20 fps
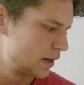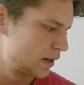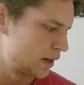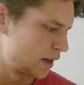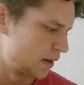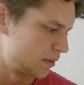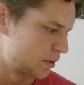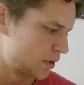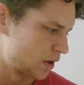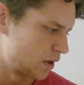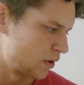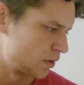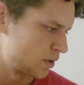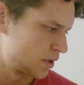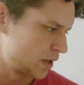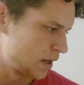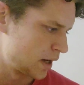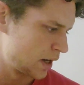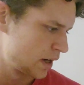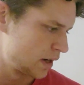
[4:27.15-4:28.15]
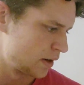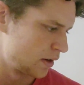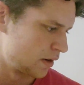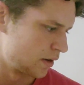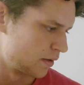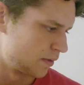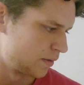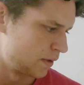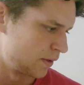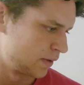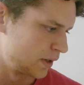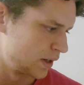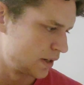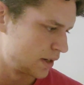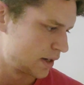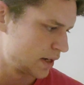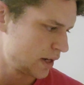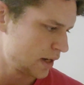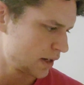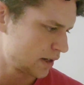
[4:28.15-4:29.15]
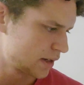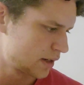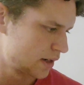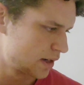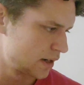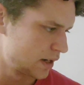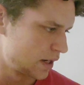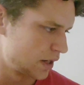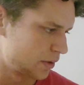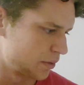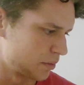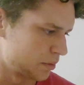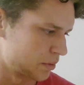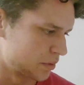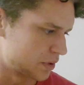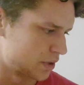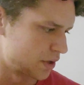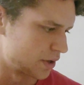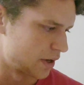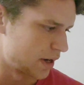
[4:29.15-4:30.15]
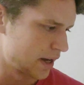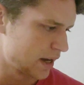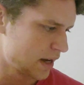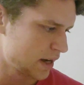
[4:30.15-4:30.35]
times cosine of 56 equals your